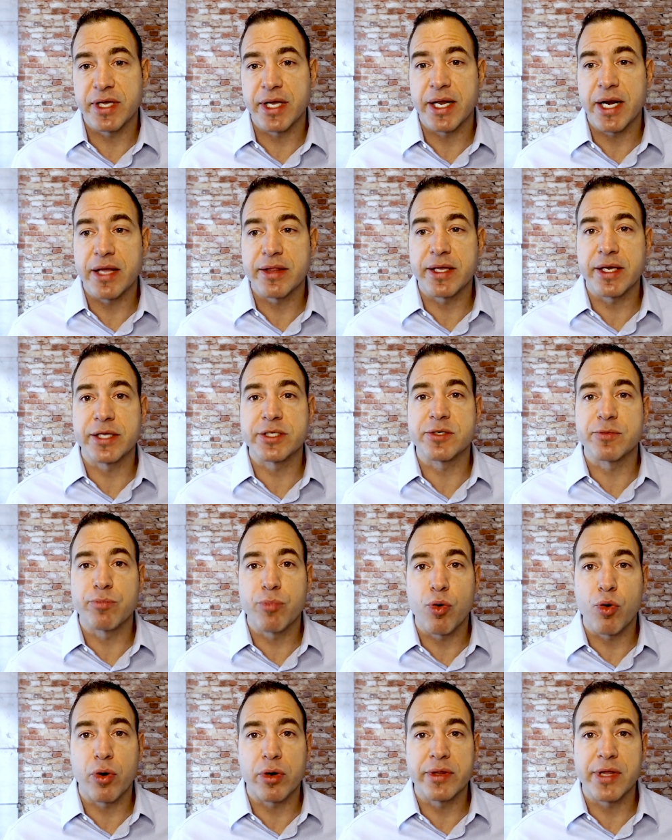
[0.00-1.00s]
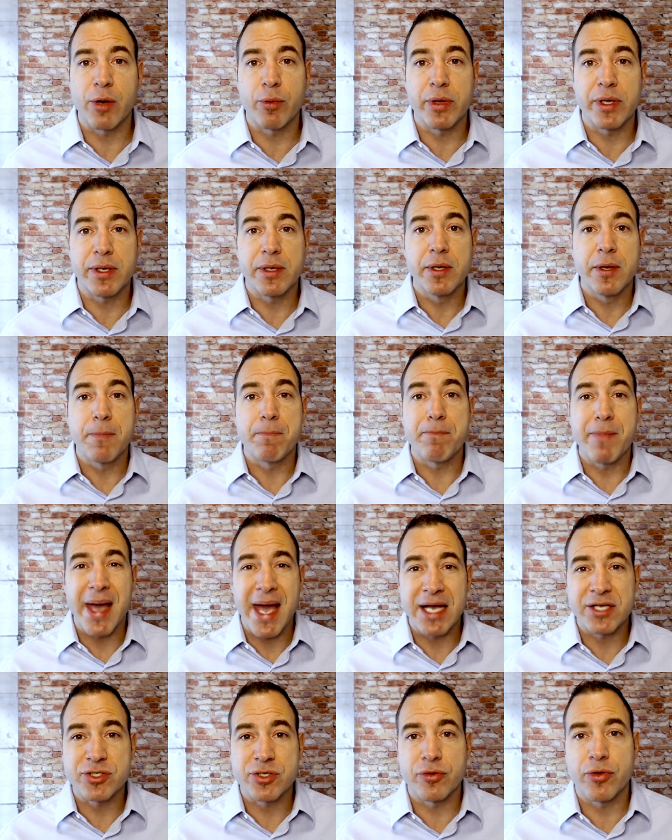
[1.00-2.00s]
And I think it's important that we
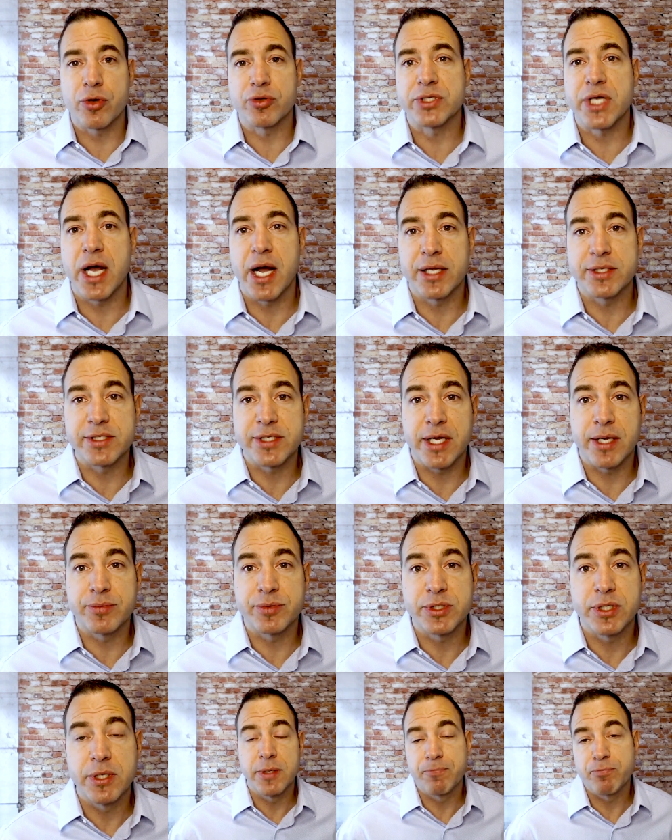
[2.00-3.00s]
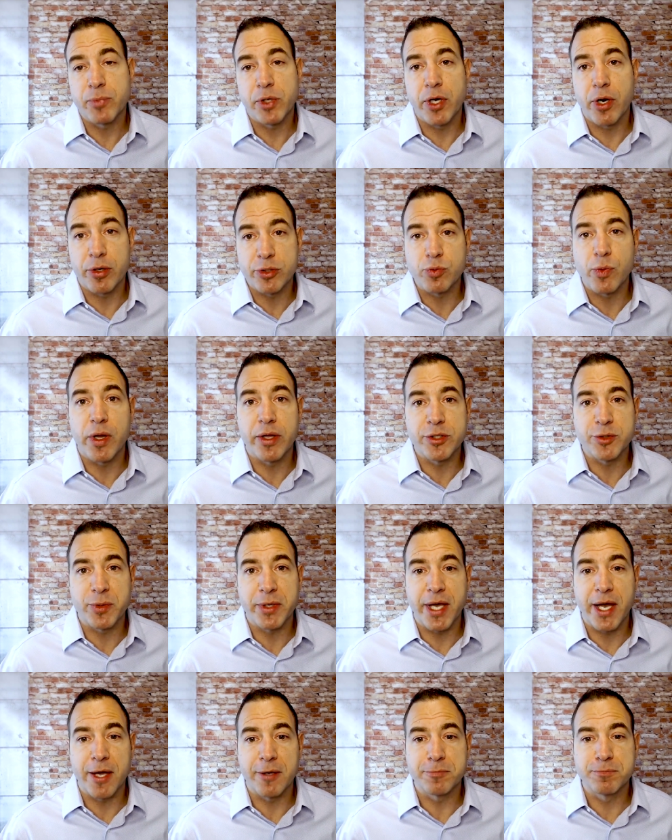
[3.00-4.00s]
master those concepts, you know, as well as we
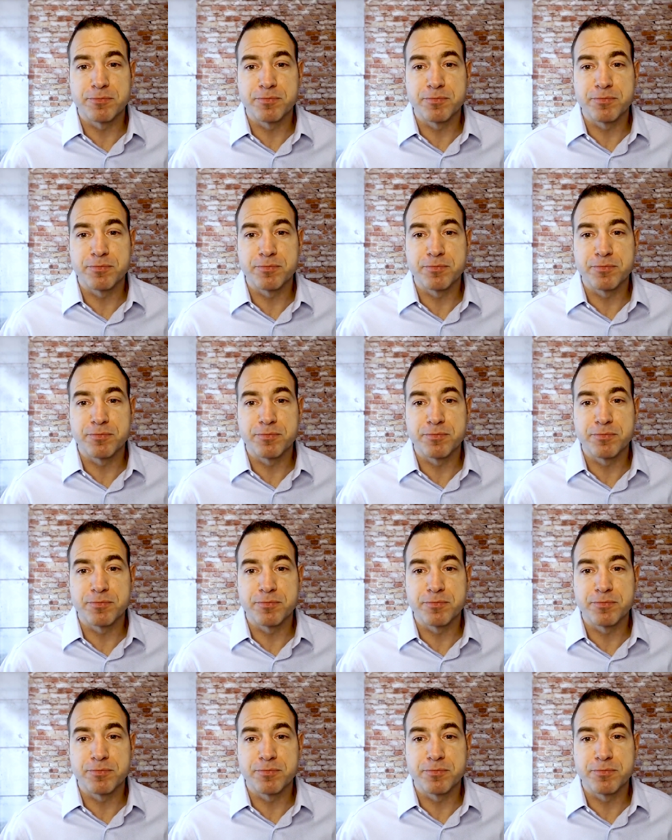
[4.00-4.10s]
can.